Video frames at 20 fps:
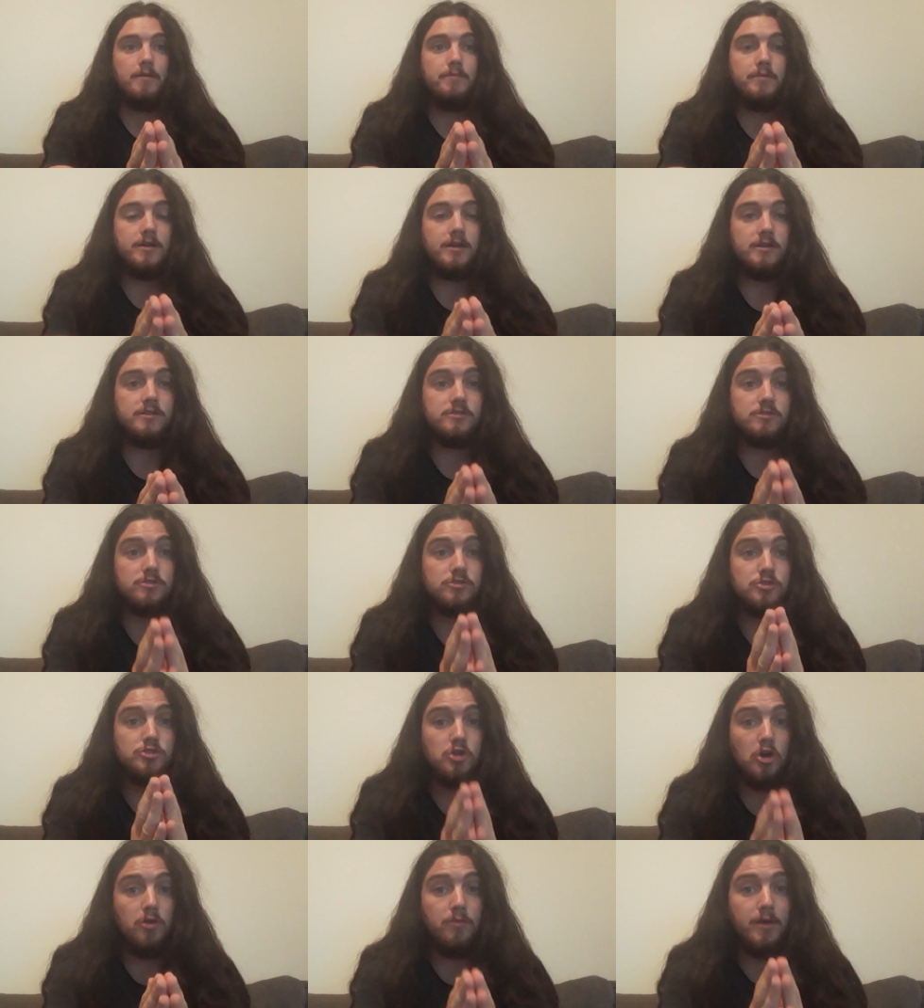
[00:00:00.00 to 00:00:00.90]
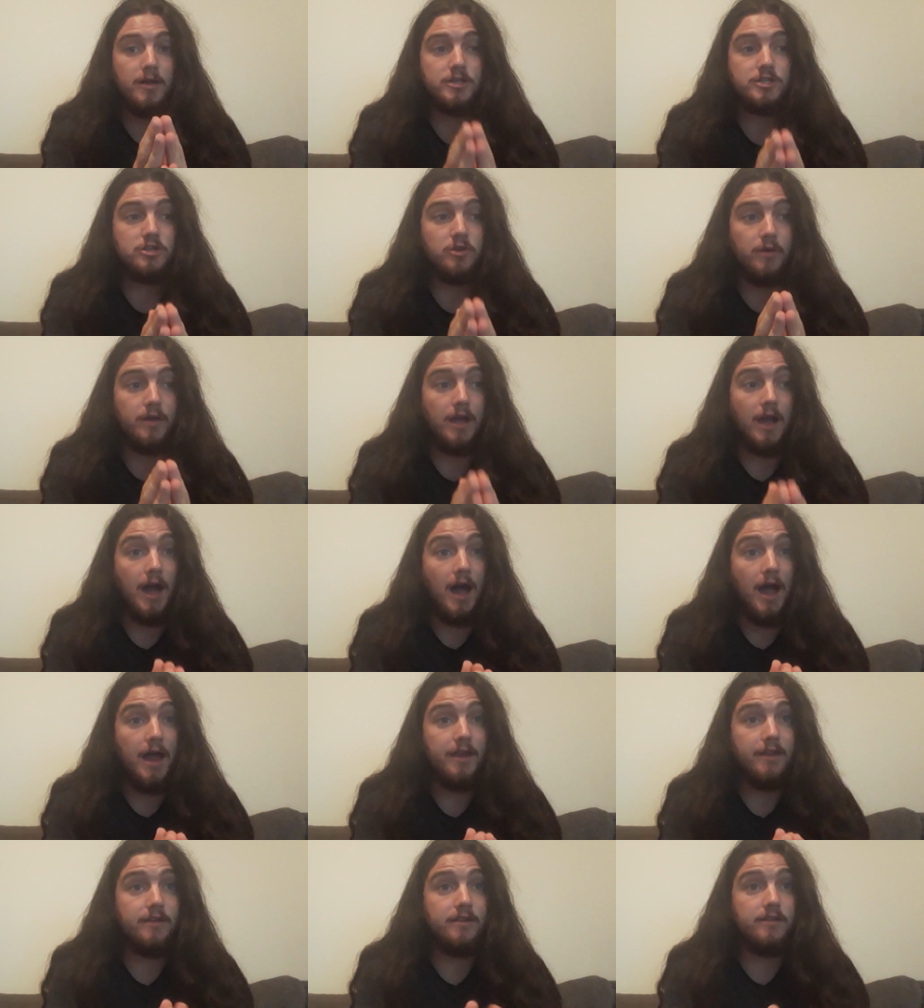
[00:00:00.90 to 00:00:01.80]
because there's so much going
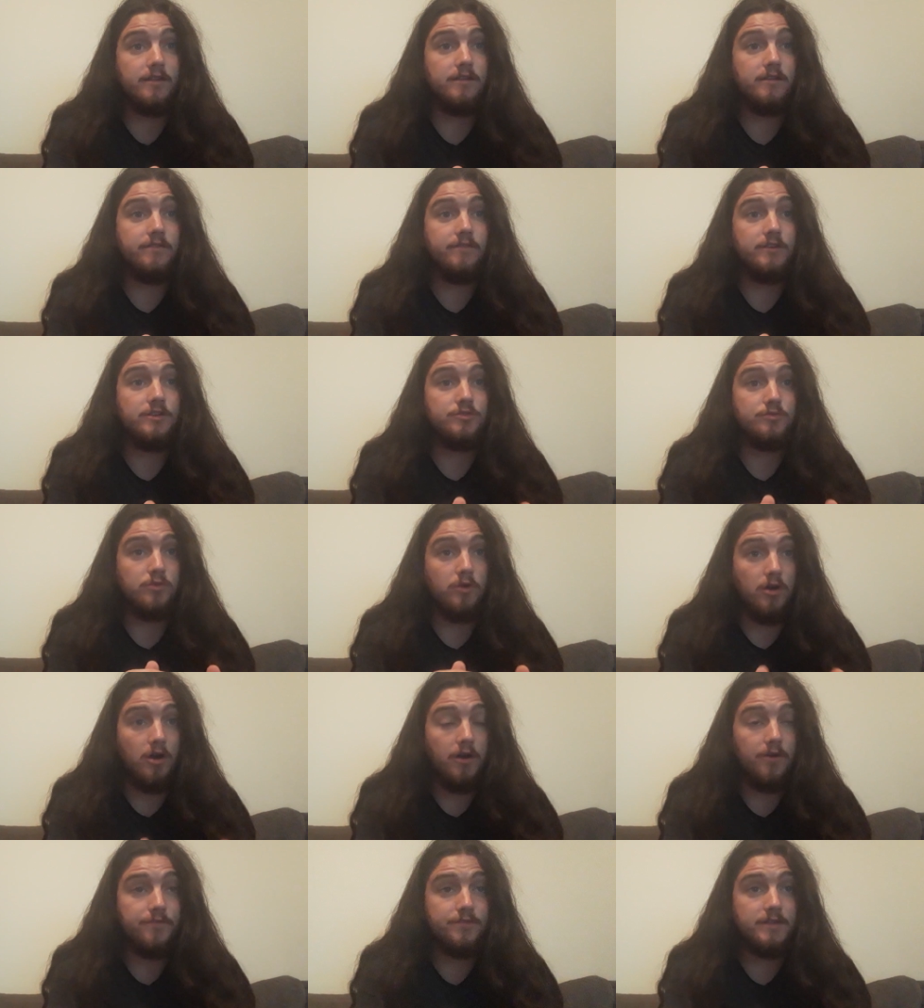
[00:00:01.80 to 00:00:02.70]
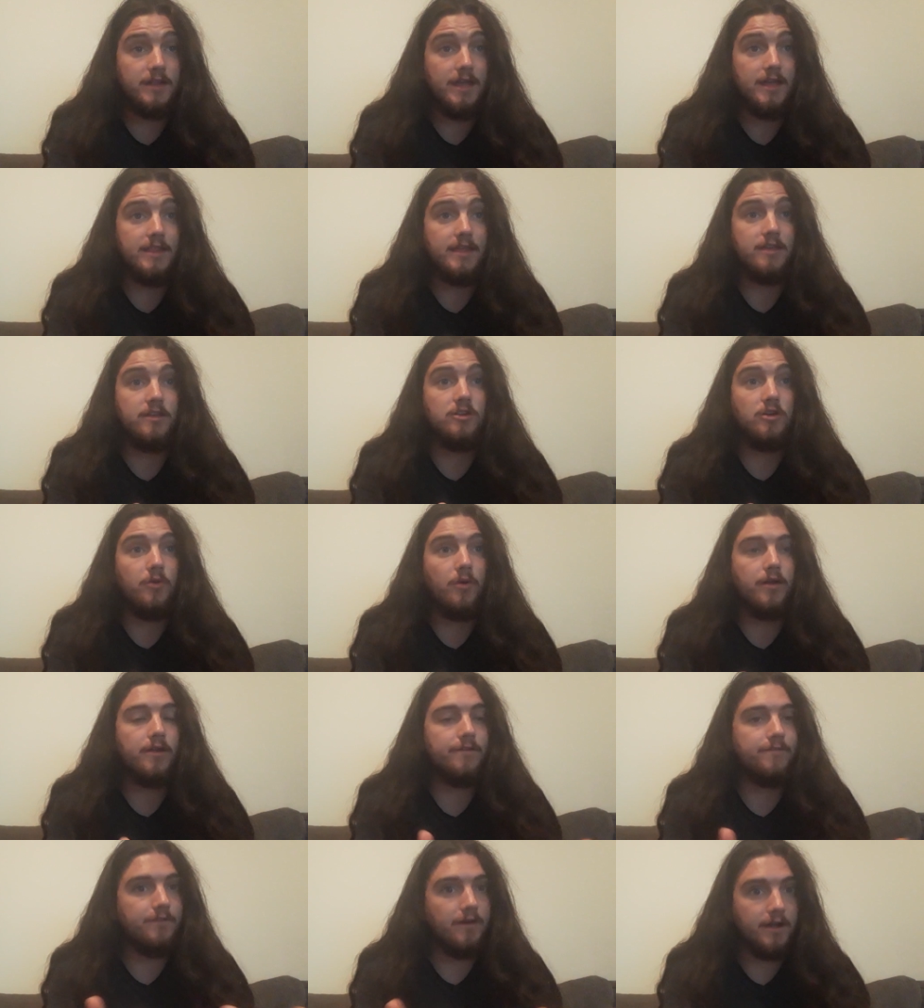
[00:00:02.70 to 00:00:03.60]
on in an individual off day that you don't
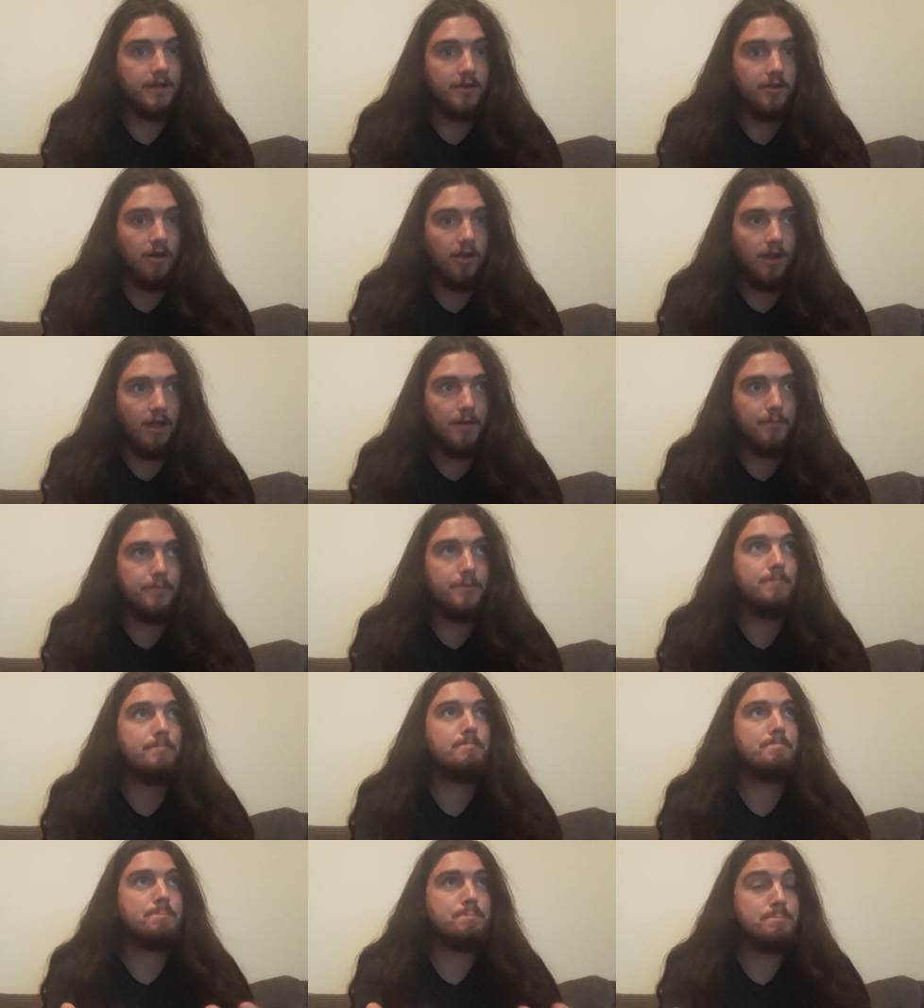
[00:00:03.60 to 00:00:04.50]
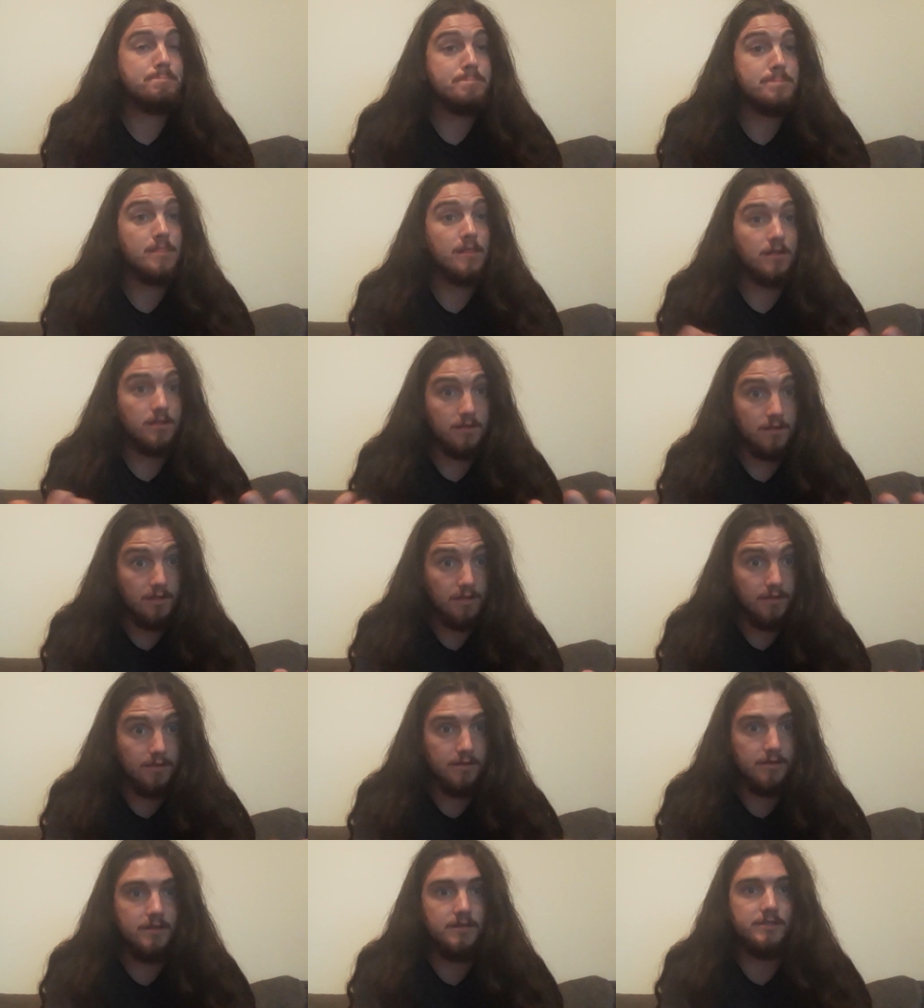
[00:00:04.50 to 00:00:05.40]
want to fuck it all up.
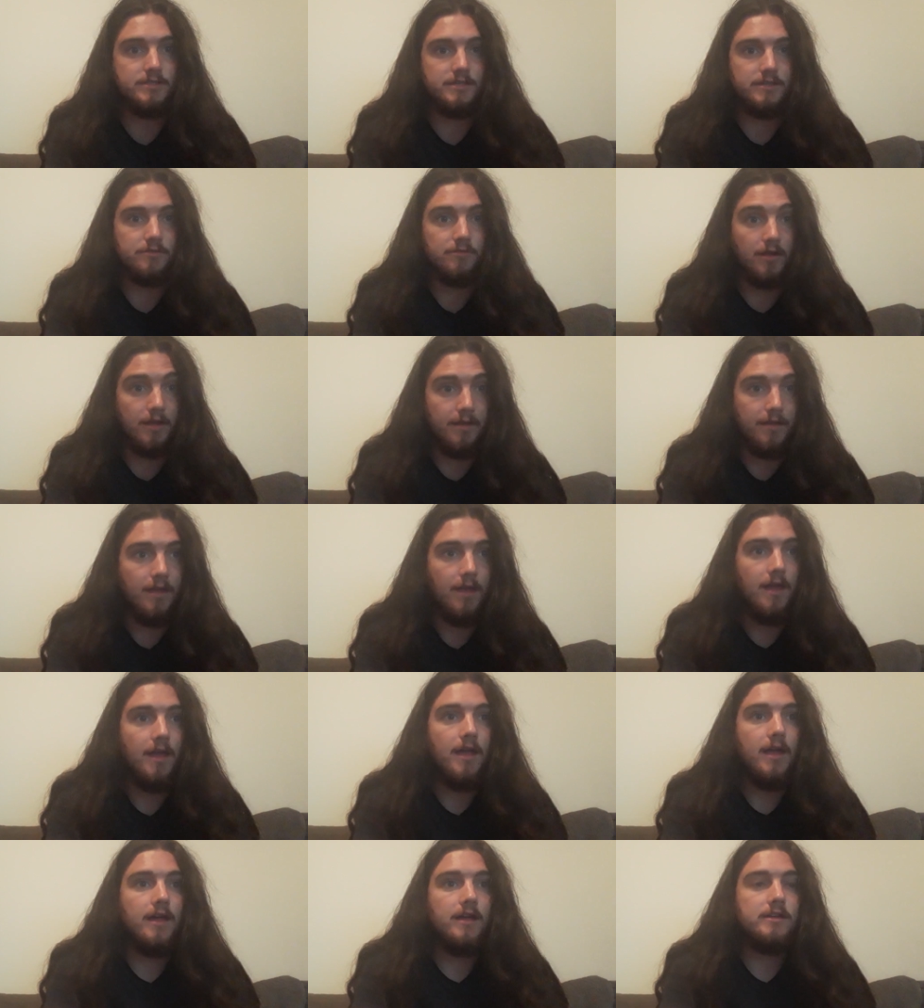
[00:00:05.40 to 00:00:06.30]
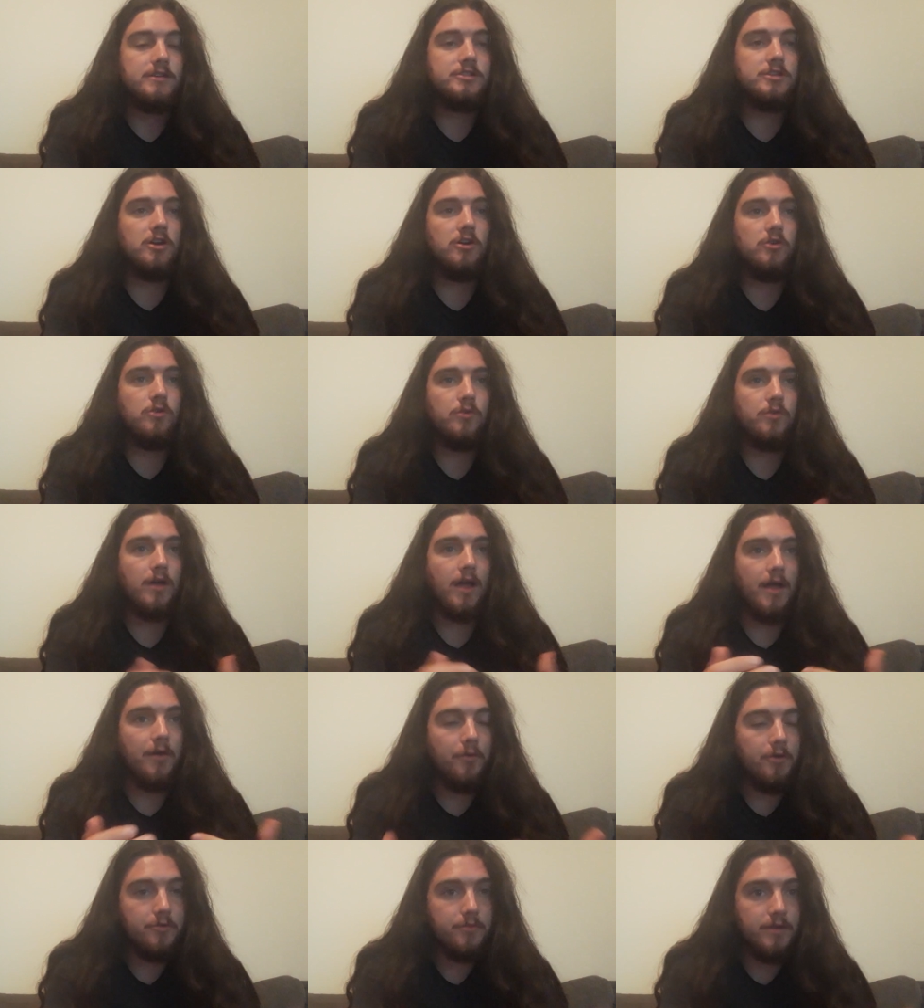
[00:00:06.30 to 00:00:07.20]
Easy, right? So
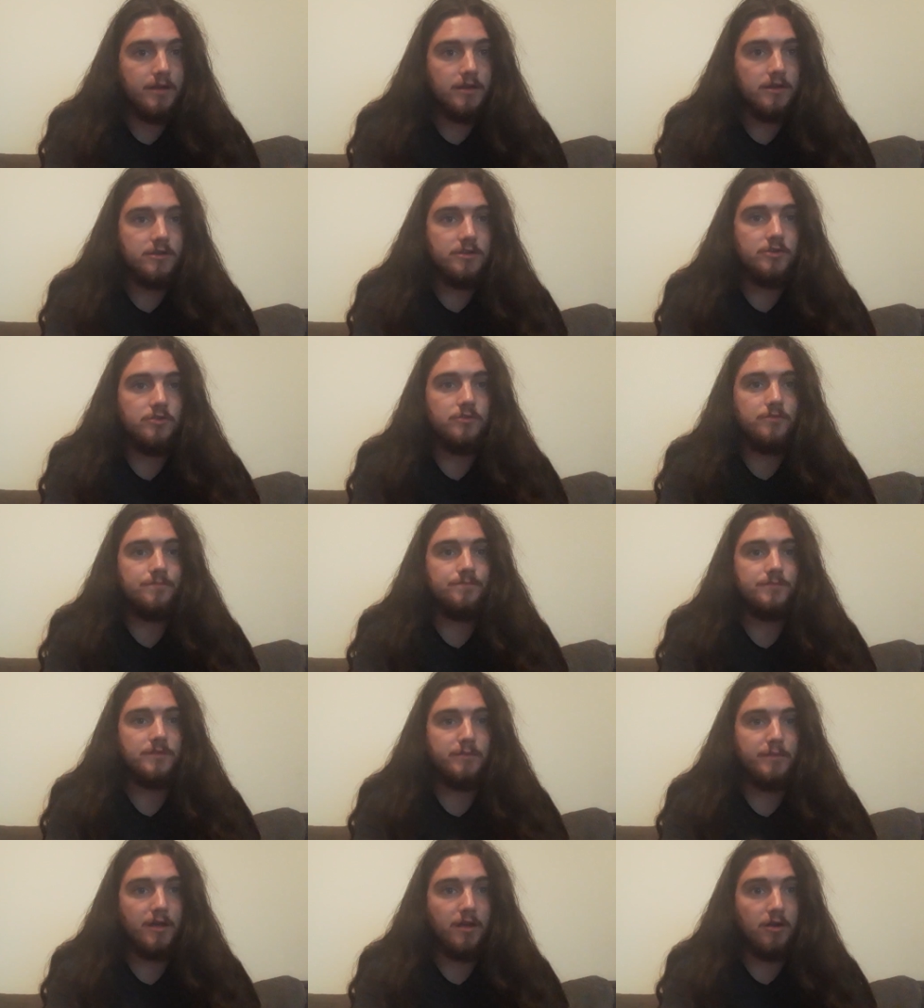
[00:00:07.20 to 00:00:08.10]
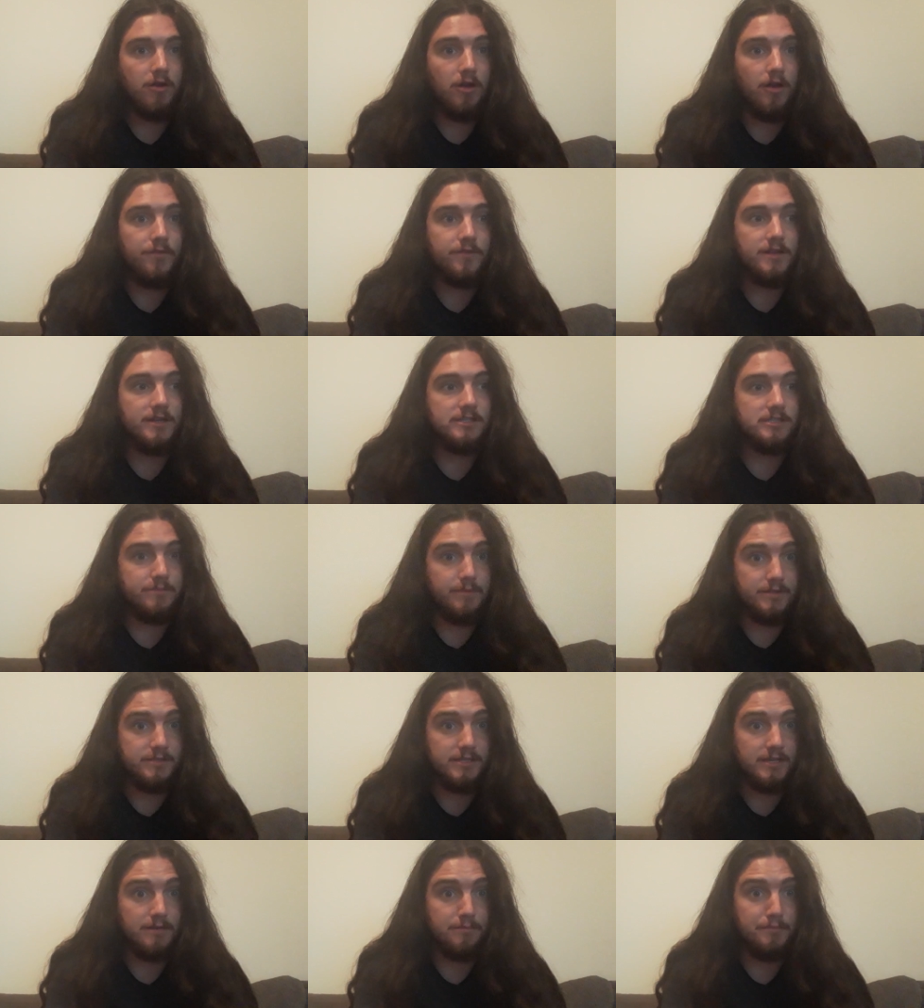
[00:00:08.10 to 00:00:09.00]
what are we going to do to make our off days the
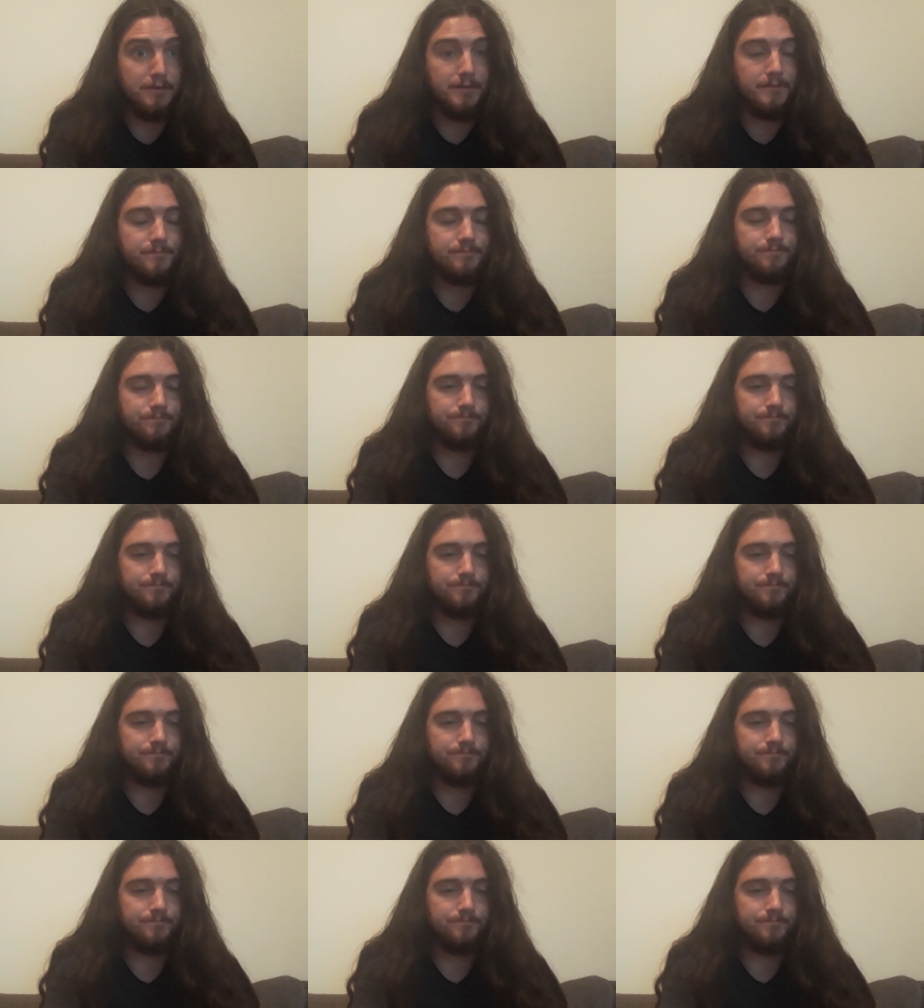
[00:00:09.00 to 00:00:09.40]
best they can be?